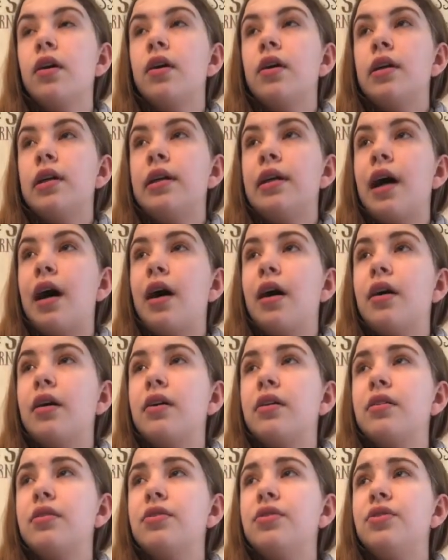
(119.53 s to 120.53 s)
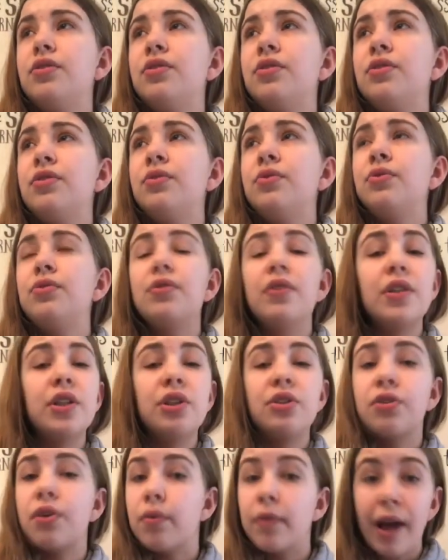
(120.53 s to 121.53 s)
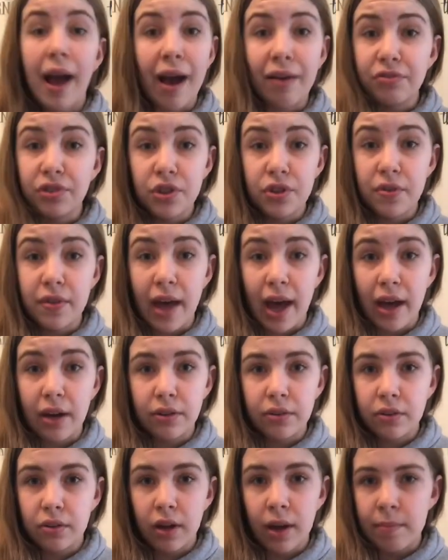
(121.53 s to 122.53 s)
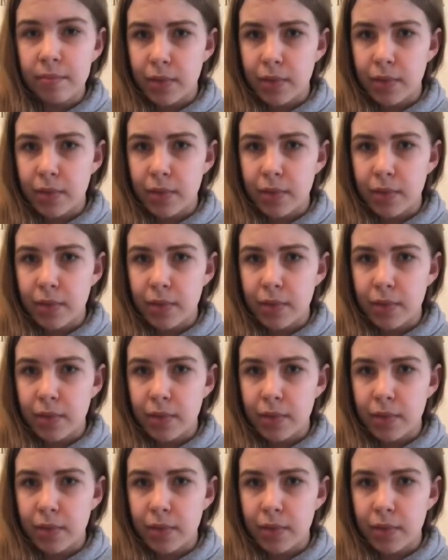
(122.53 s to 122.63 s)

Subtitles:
yeah, you don't have to do that. I'm